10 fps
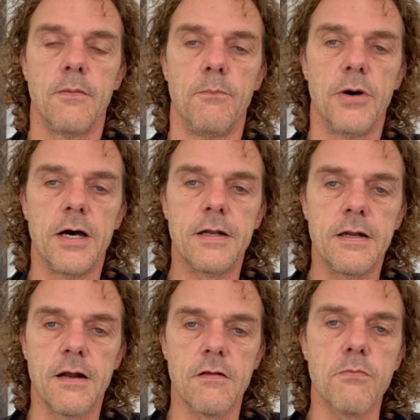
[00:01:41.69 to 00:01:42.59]
but
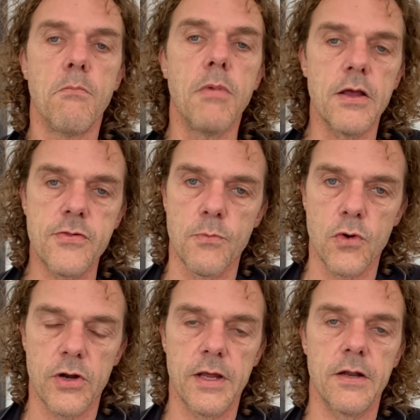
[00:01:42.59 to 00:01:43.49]
there's much
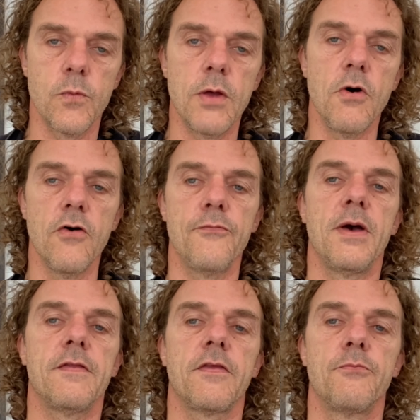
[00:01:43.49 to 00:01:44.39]
more than the Wim Hof
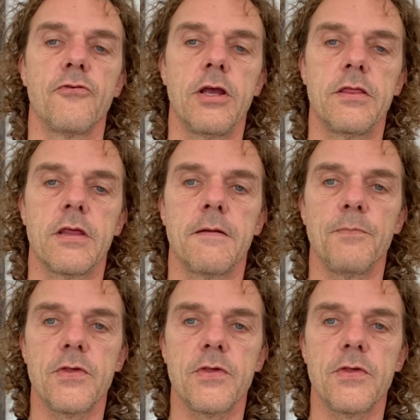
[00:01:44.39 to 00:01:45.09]
method breathing.